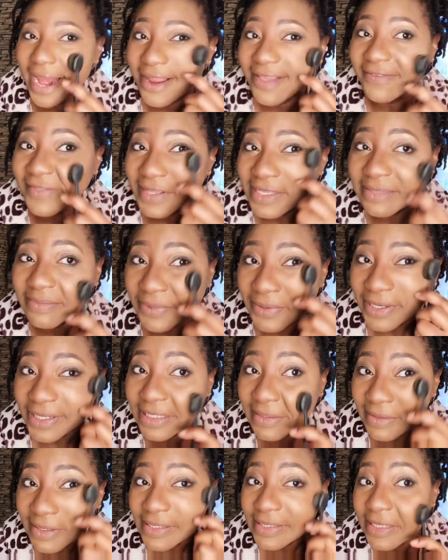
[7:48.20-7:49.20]
I love this
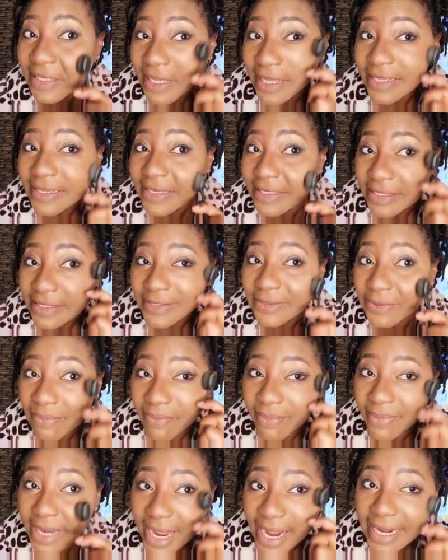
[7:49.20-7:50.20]
brush because you can use it
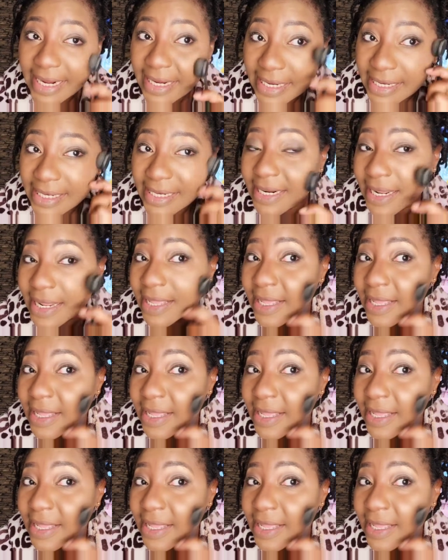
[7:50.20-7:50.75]
to blend.